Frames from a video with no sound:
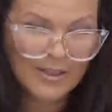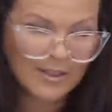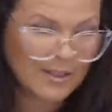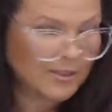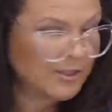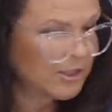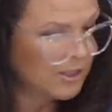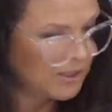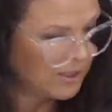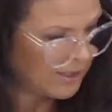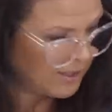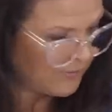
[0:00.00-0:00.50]
I'm
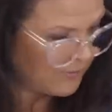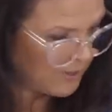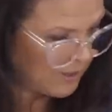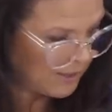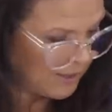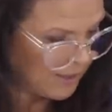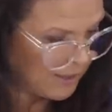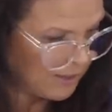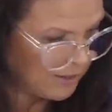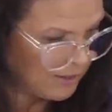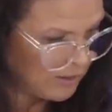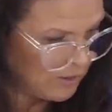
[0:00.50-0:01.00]
just going to give it a
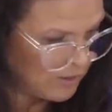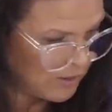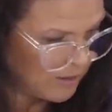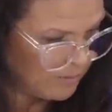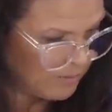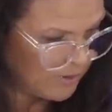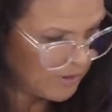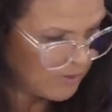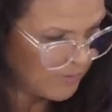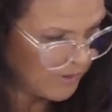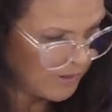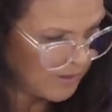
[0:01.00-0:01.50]
little nuke
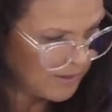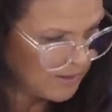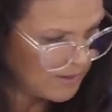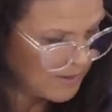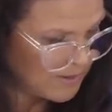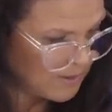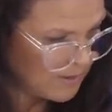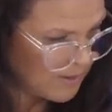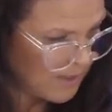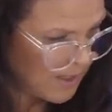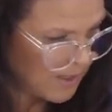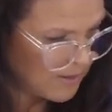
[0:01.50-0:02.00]
in between
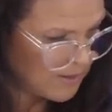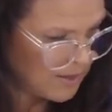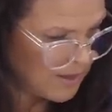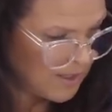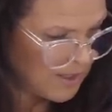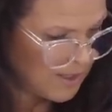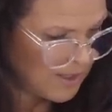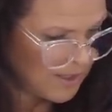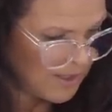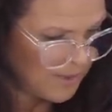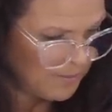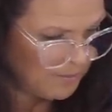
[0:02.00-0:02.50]
so that
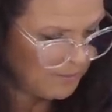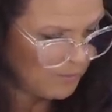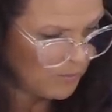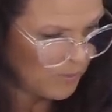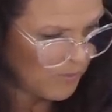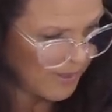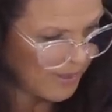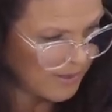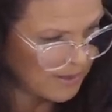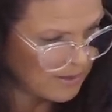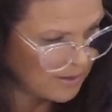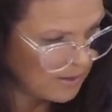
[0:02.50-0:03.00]
the um,
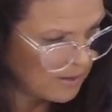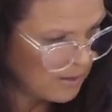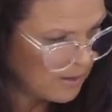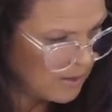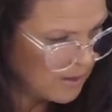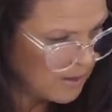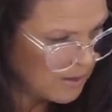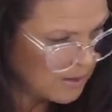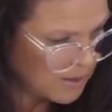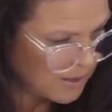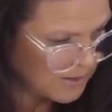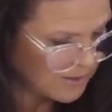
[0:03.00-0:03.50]
white
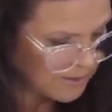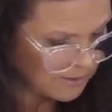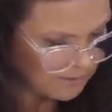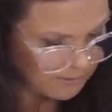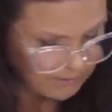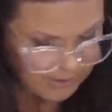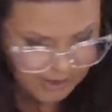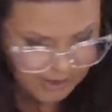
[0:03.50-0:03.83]
doesn't